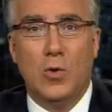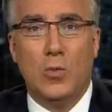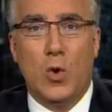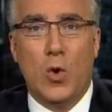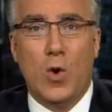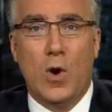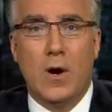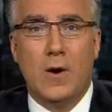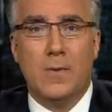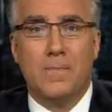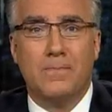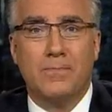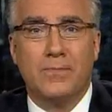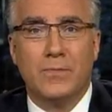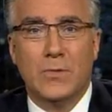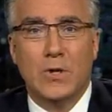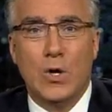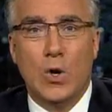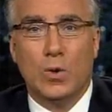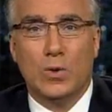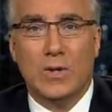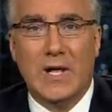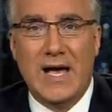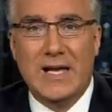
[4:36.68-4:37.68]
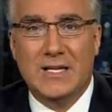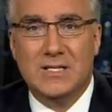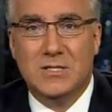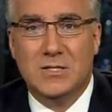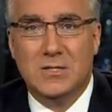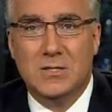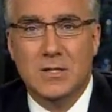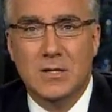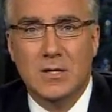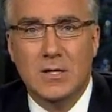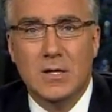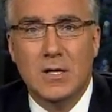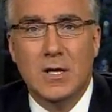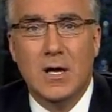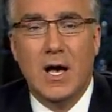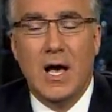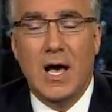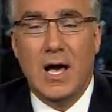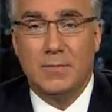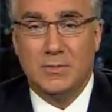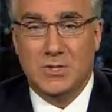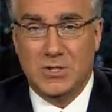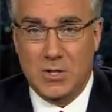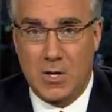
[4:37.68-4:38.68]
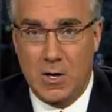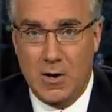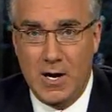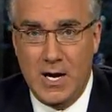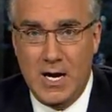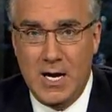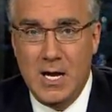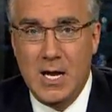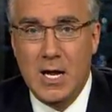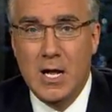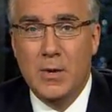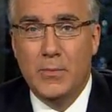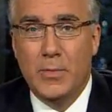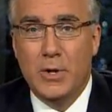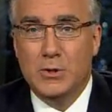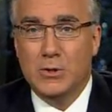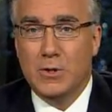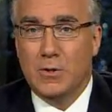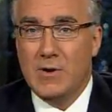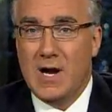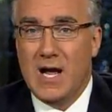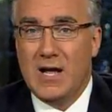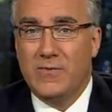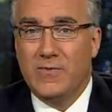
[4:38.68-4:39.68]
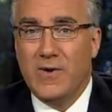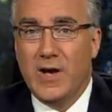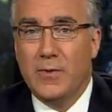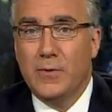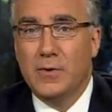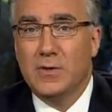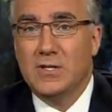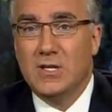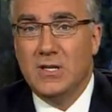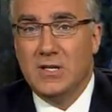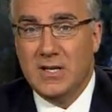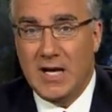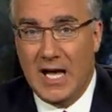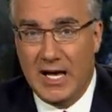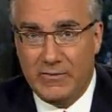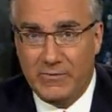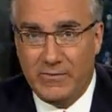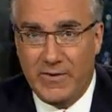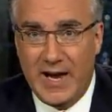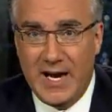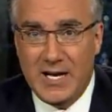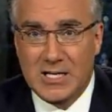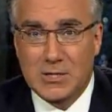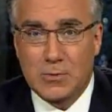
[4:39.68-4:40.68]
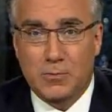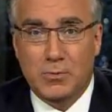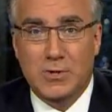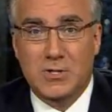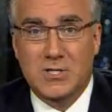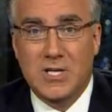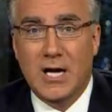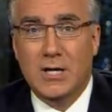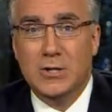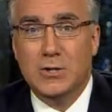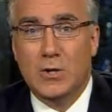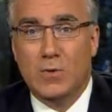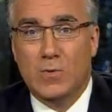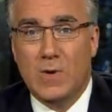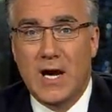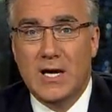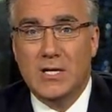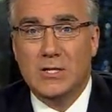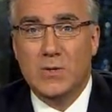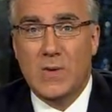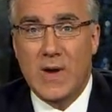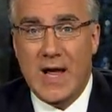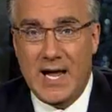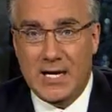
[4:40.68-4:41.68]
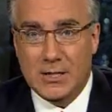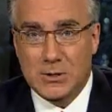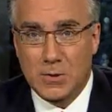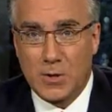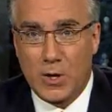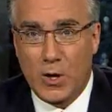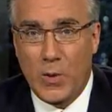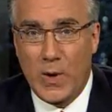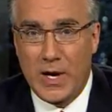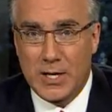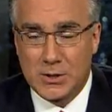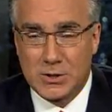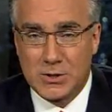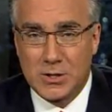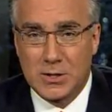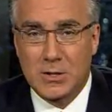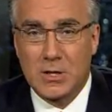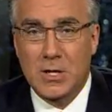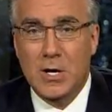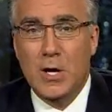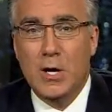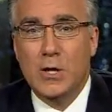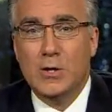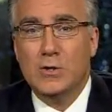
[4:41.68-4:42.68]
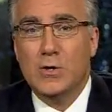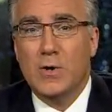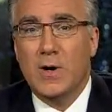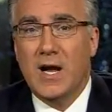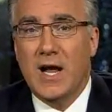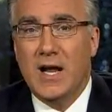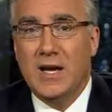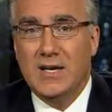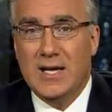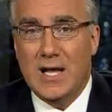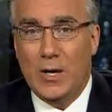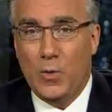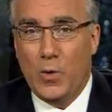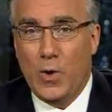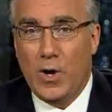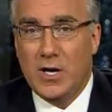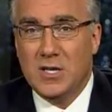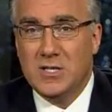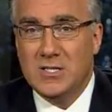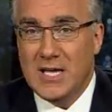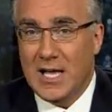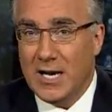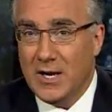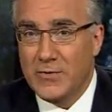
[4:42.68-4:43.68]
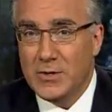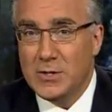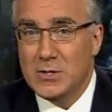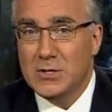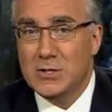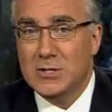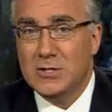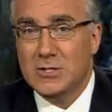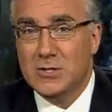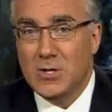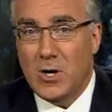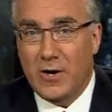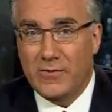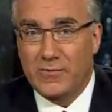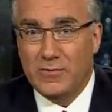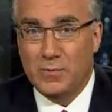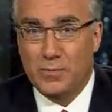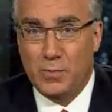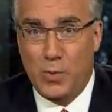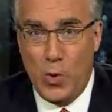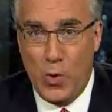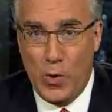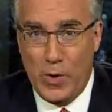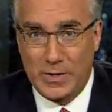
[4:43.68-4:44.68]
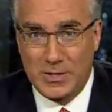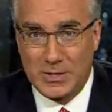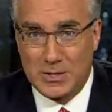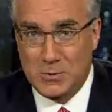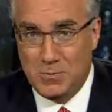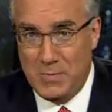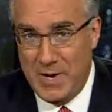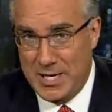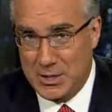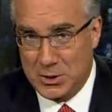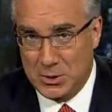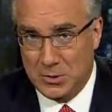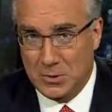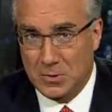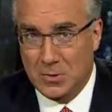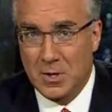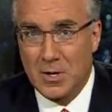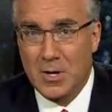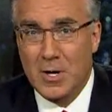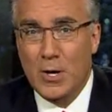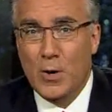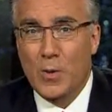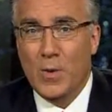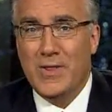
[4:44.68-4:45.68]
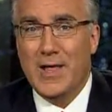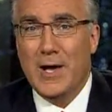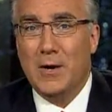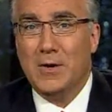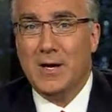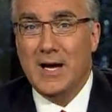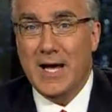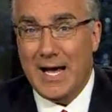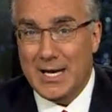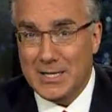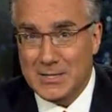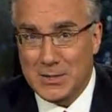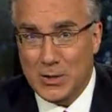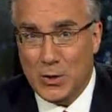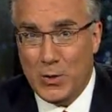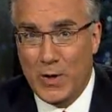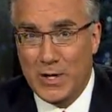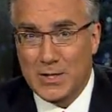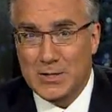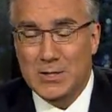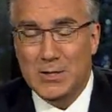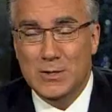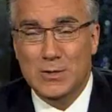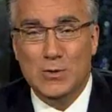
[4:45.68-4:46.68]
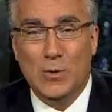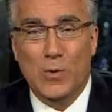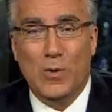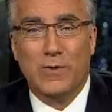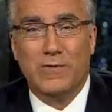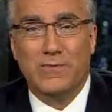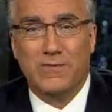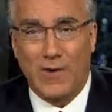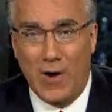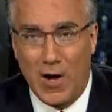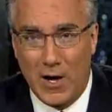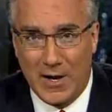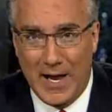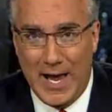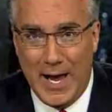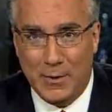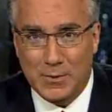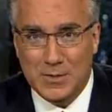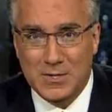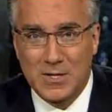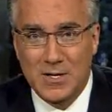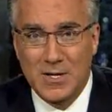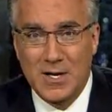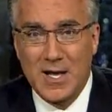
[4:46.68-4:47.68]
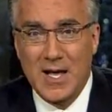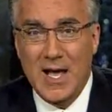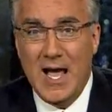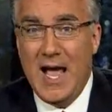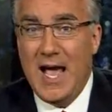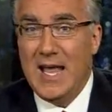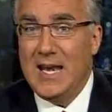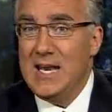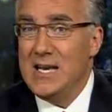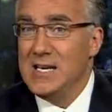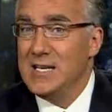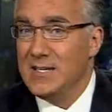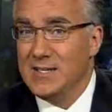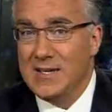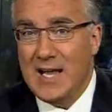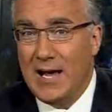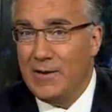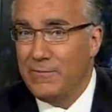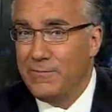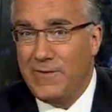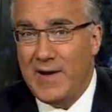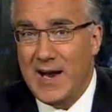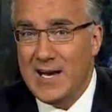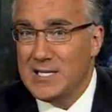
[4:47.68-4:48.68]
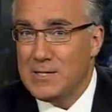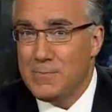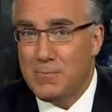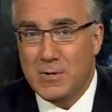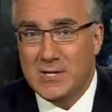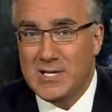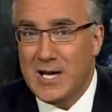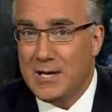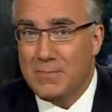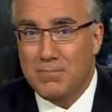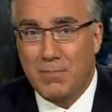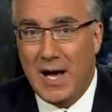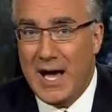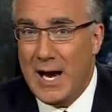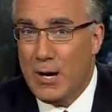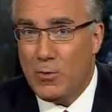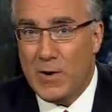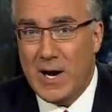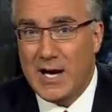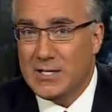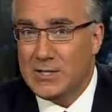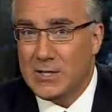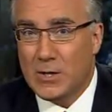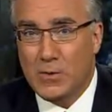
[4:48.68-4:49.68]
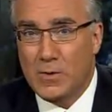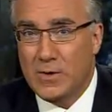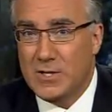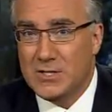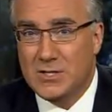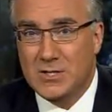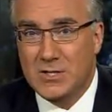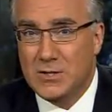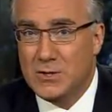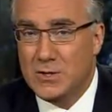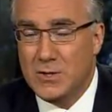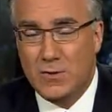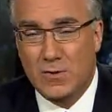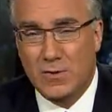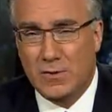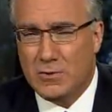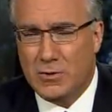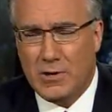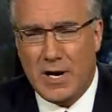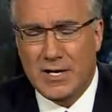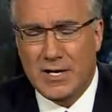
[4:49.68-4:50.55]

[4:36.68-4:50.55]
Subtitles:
more, no less. I'm sorry, but your grandfather did not fight to protect your right to answer a question during a network television soft porn special without consequences or fallout. And he did not fight to protect my right to criticize you